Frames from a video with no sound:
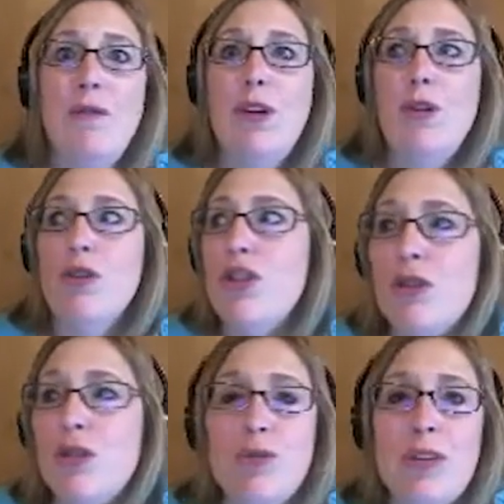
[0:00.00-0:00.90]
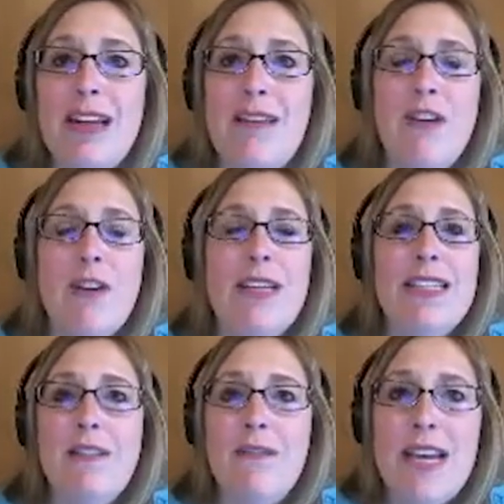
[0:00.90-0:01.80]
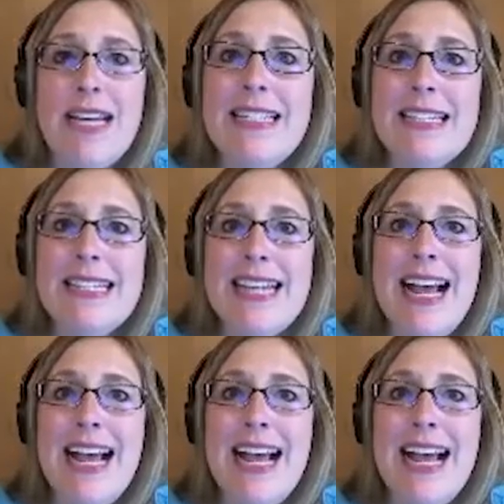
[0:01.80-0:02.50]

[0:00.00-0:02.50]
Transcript: for your children at various events.